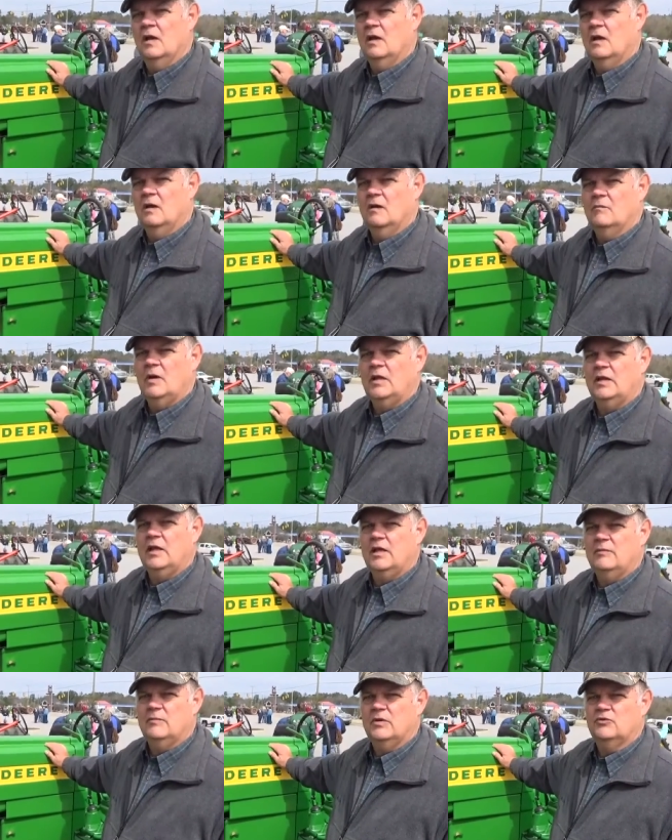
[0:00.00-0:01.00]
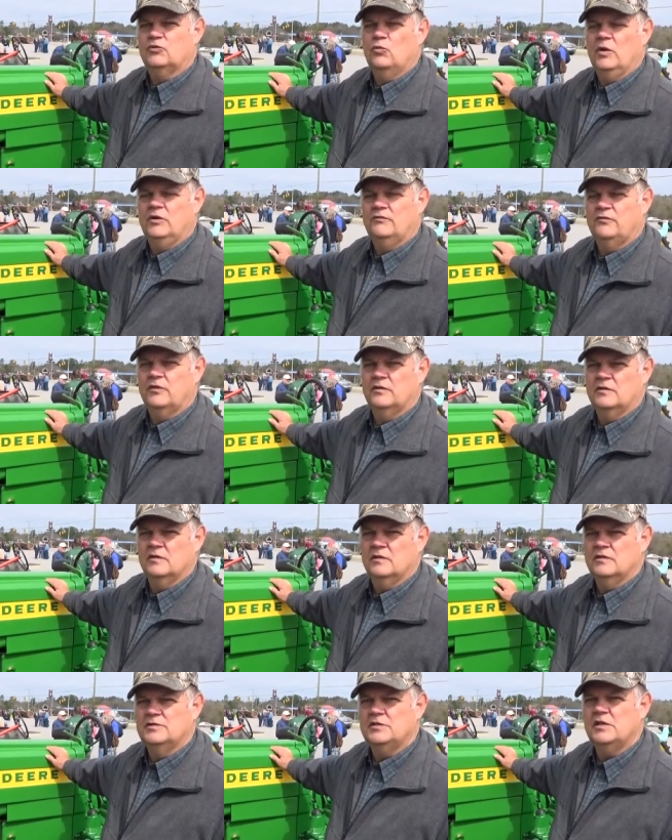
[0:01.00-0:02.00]
Uh, my name is Winford
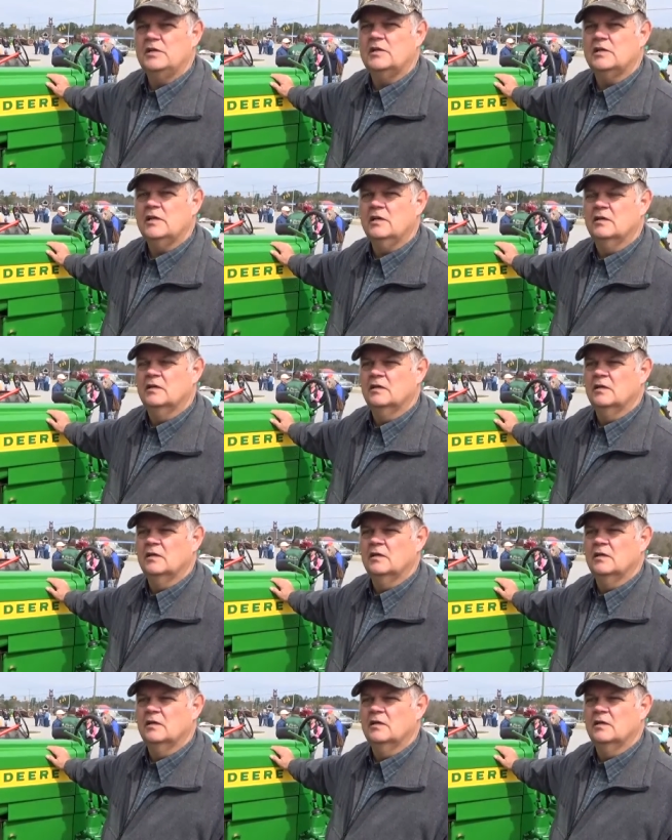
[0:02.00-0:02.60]
Sheely.